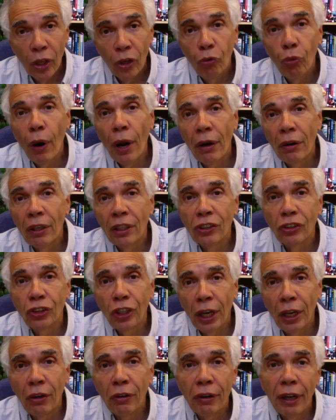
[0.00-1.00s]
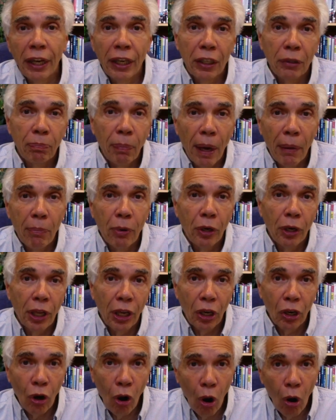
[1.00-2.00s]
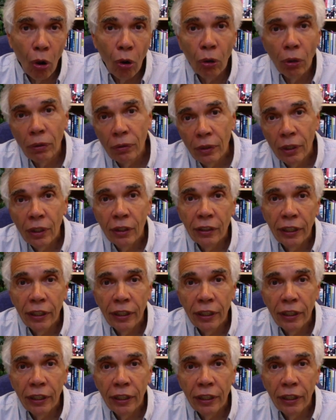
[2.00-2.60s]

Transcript: Where it's generated by burning coal,